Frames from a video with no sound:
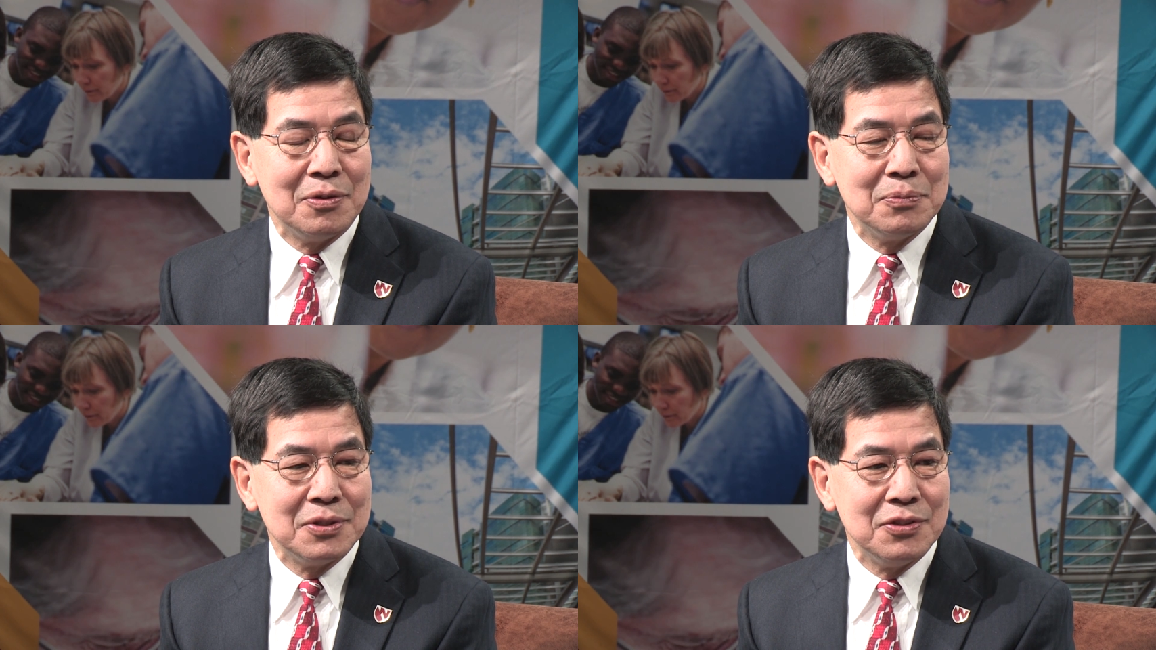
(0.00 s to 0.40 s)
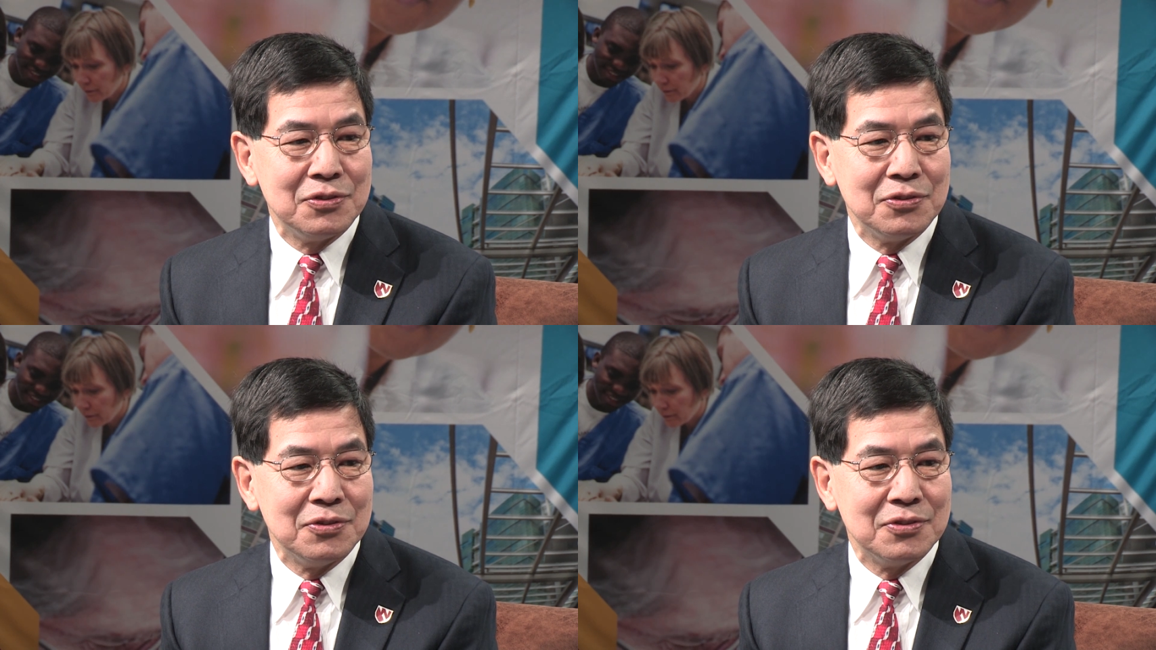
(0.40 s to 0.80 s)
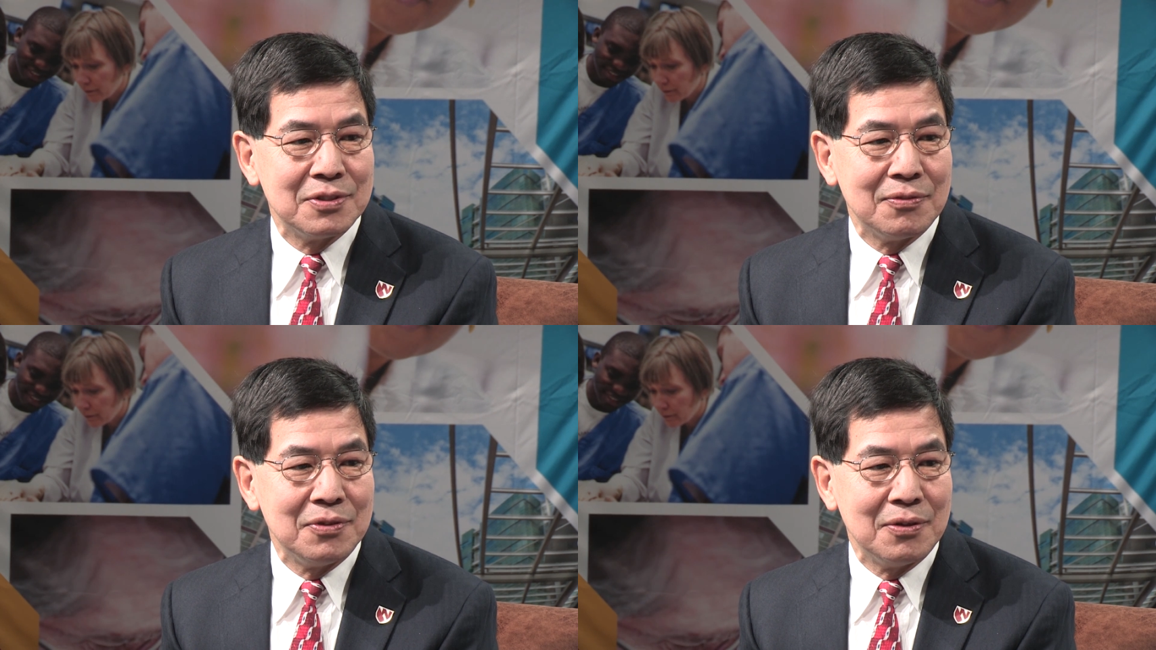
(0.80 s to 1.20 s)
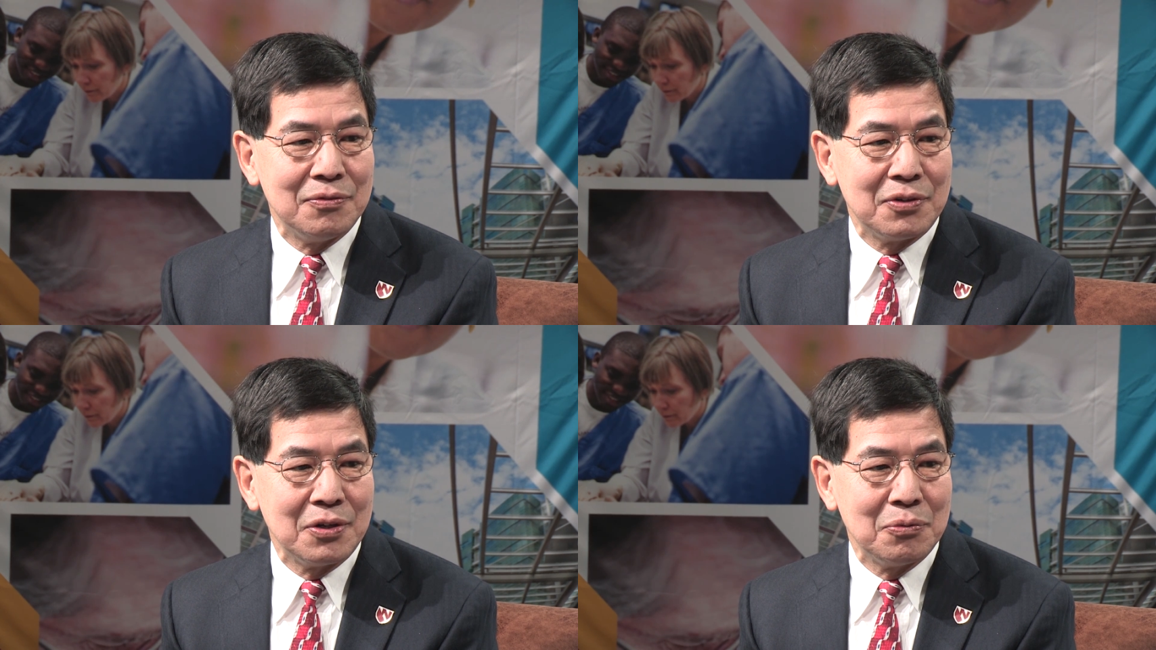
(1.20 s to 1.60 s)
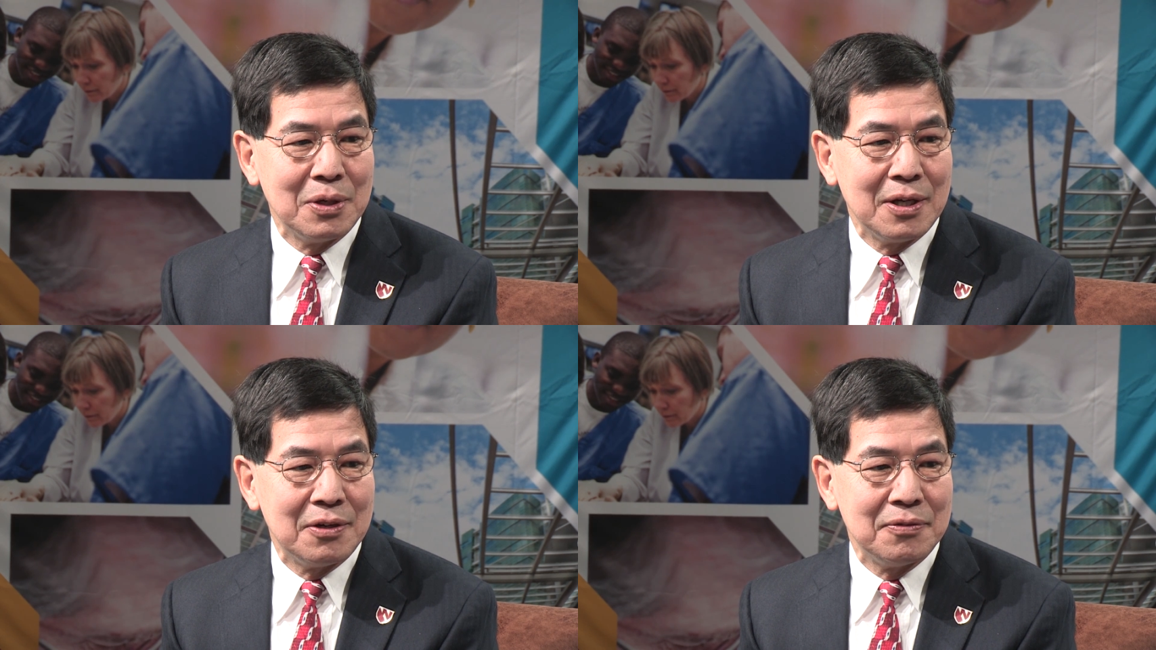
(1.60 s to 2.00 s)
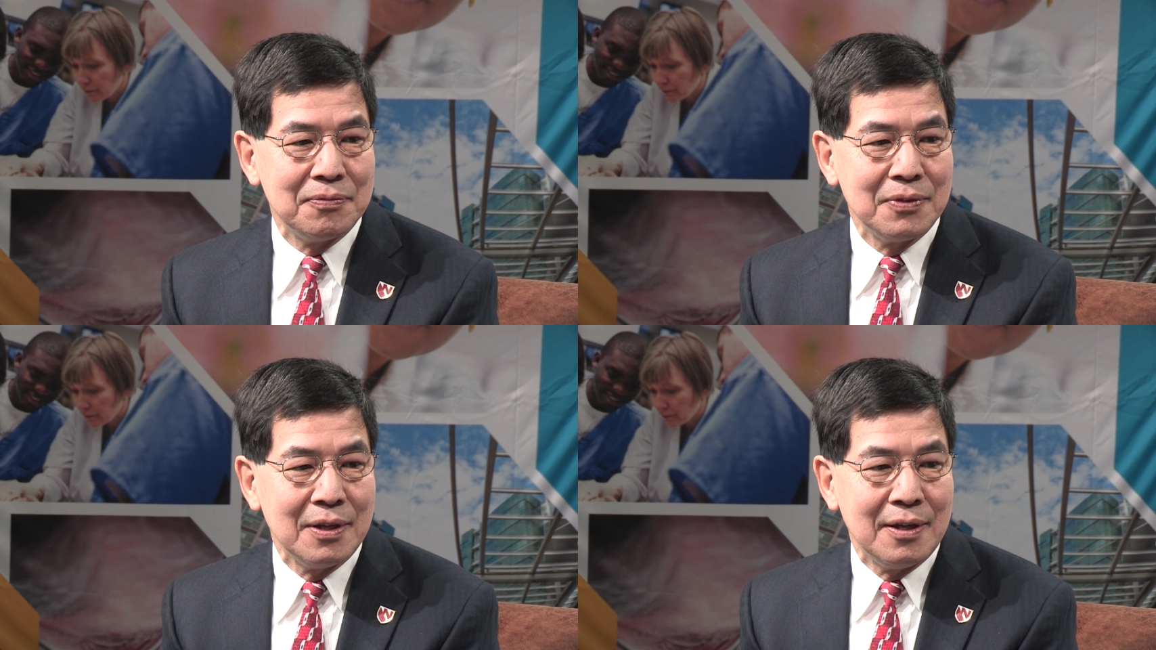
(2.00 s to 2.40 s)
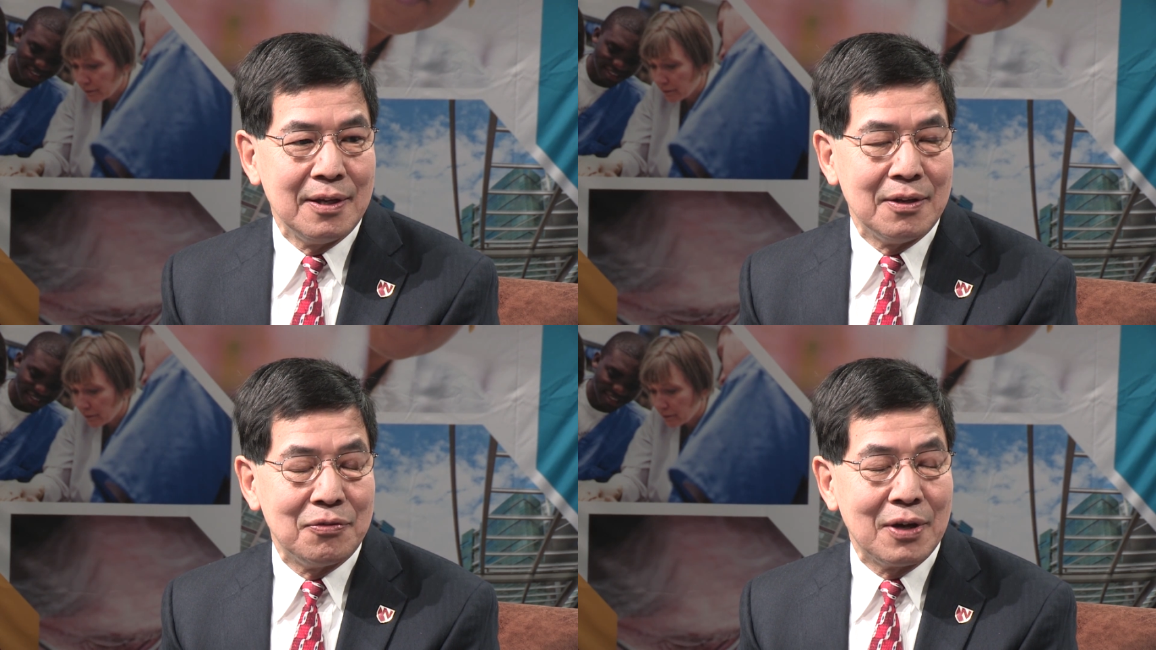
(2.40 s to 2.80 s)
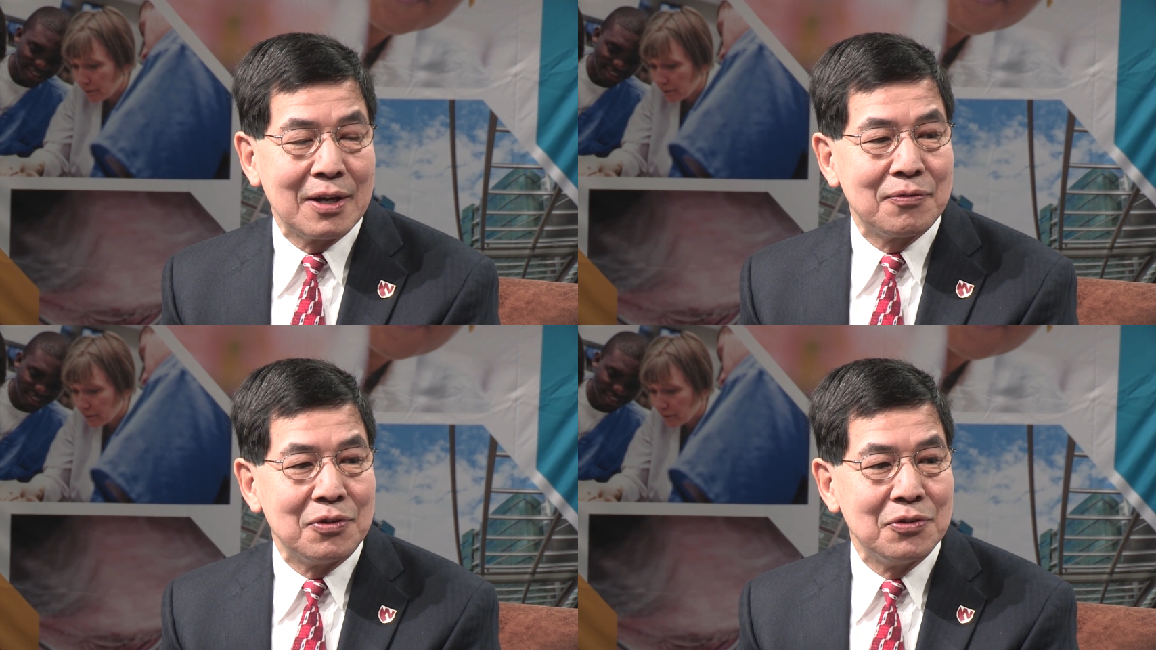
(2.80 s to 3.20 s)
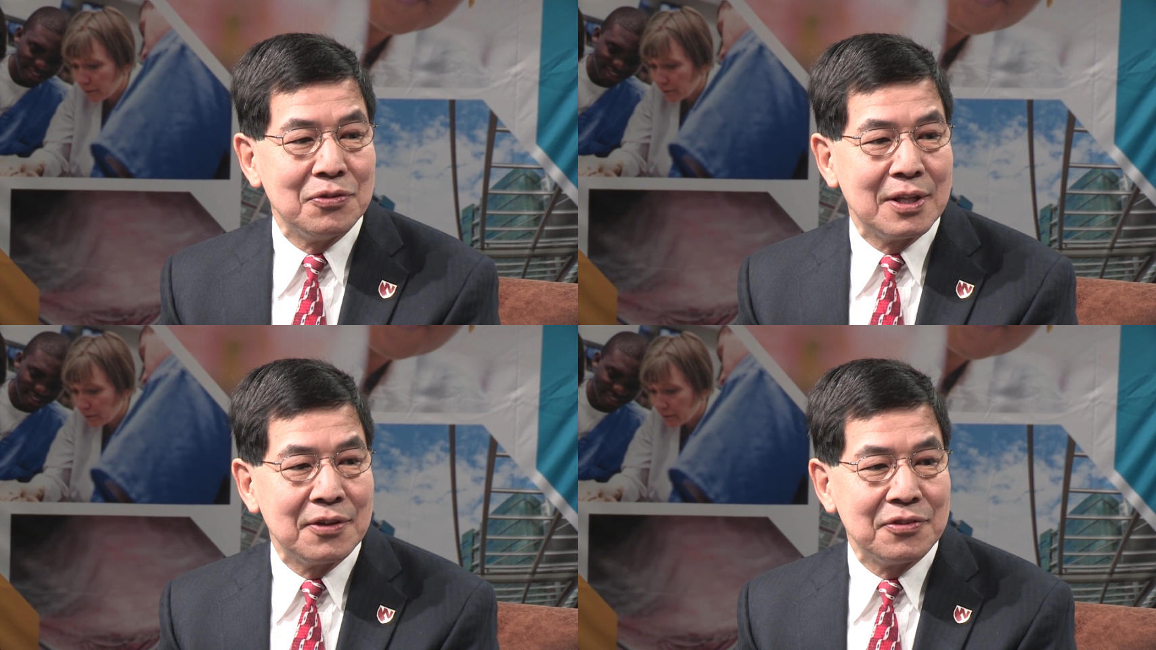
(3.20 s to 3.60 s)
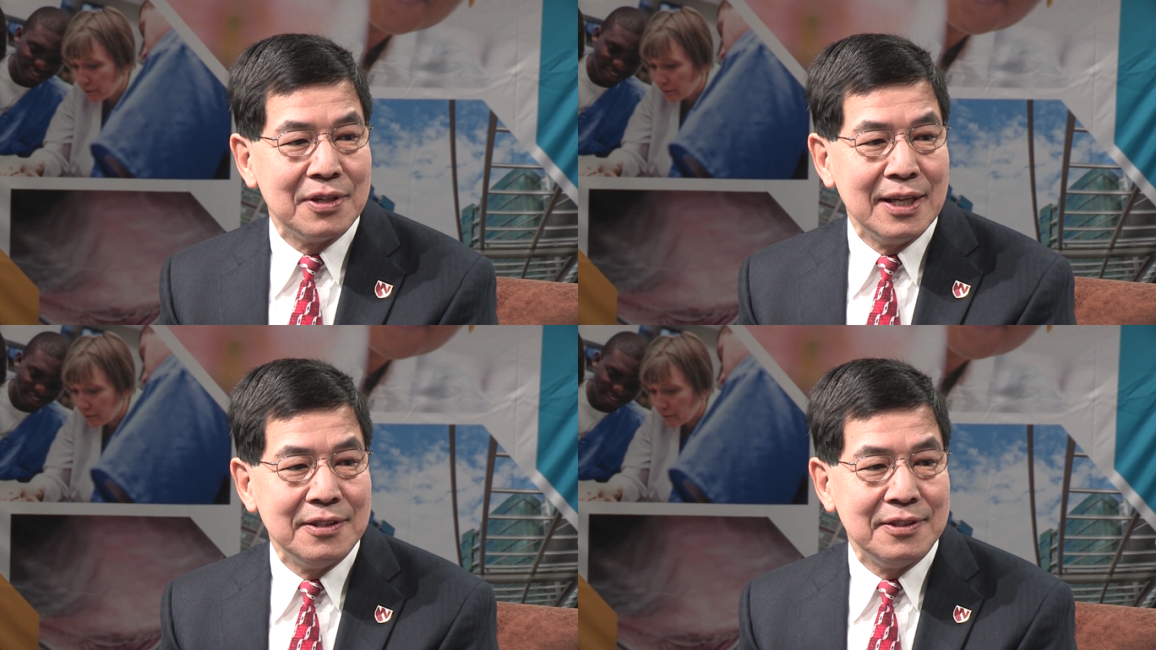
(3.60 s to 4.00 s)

Speaker 1: UNMC students have done very well. In fact, for 2018,